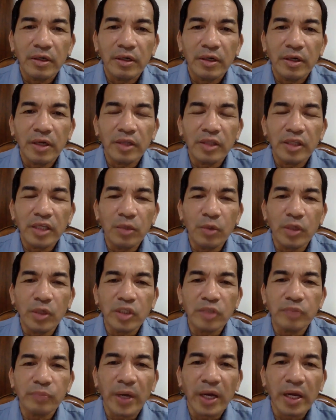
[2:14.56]
that he
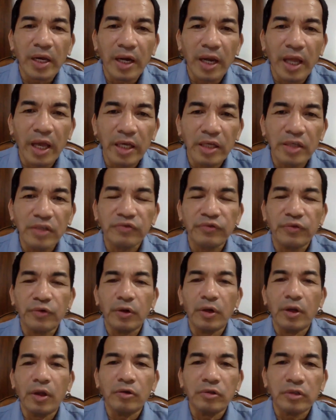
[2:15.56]
was paralyzed
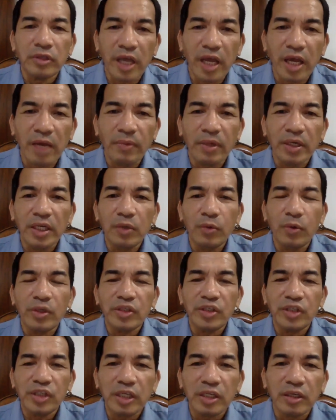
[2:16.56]
for a long time and he
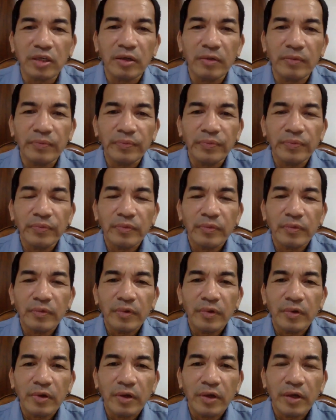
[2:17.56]
was sick.
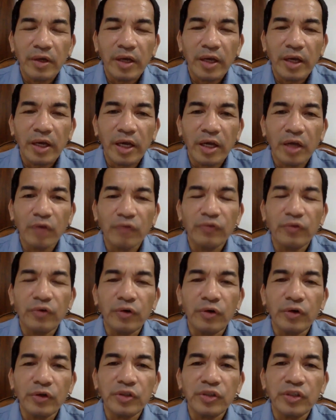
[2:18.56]
And of
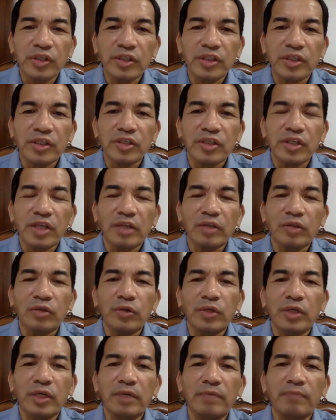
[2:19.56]
course, Jesus said to
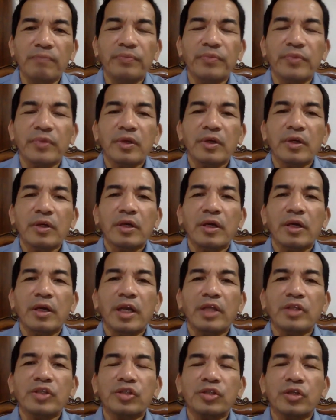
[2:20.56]
him,
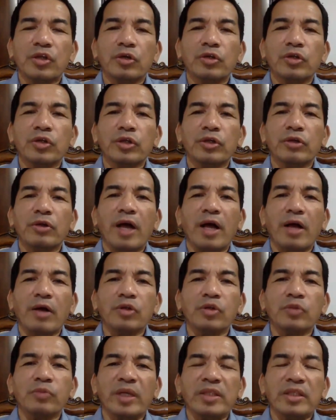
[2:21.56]
"Let's go to your
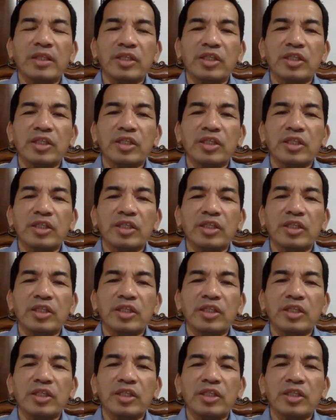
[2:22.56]
house," but the